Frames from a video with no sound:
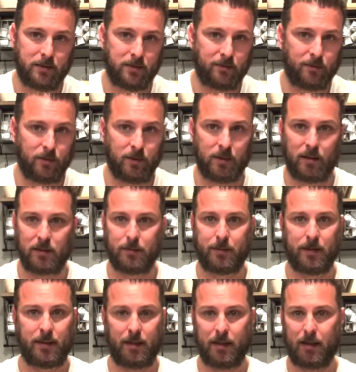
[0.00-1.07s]
for it not to be
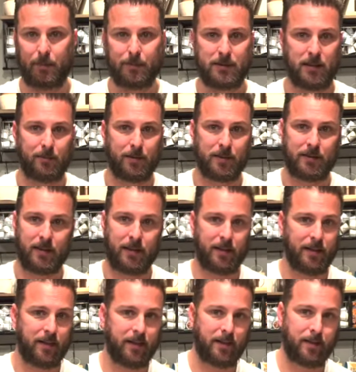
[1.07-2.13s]
the happy time of the
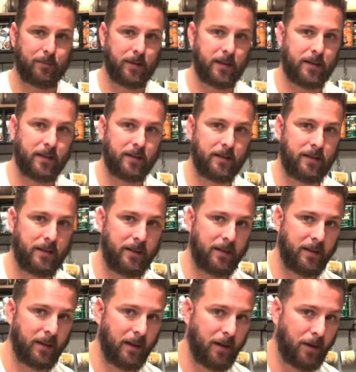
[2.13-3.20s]
day and make it
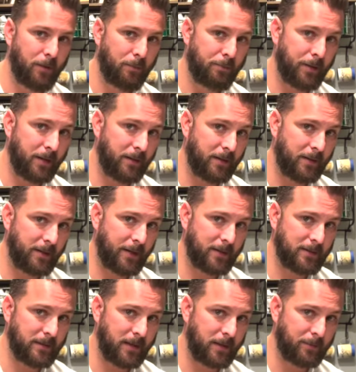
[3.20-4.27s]
the beer of the day
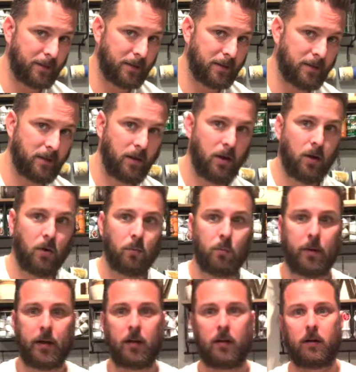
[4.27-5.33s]
segment.
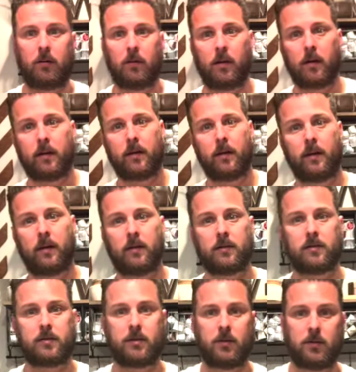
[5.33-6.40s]
We are rocking
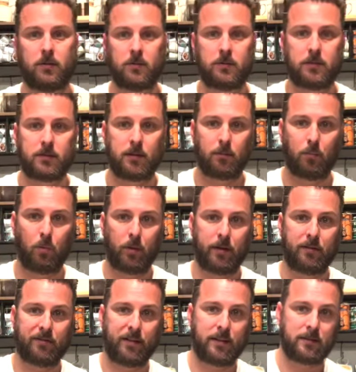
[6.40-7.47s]
Stone's
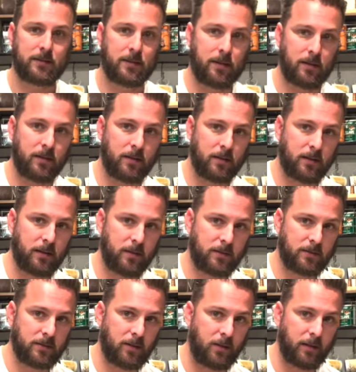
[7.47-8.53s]
Buena Vesa
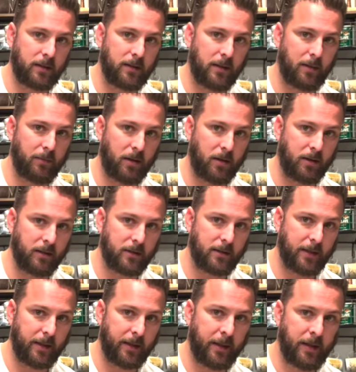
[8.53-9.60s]
Salt and Lime Lager
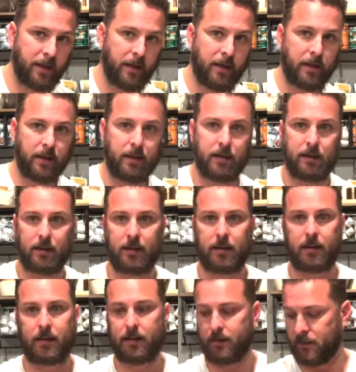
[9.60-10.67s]
today.
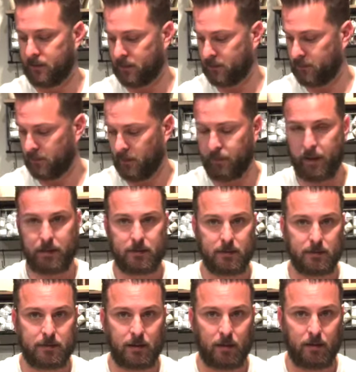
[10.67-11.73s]
It's a
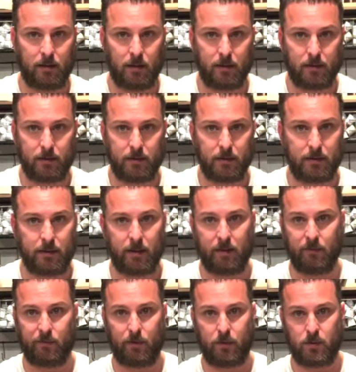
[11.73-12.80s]
Mexican style lager that they
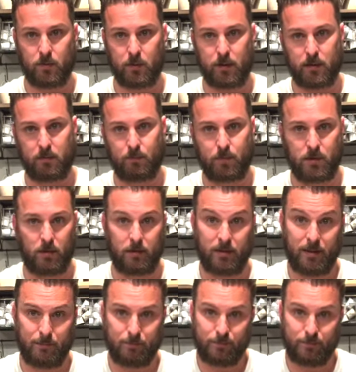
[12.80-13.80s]
infused with salt and lime.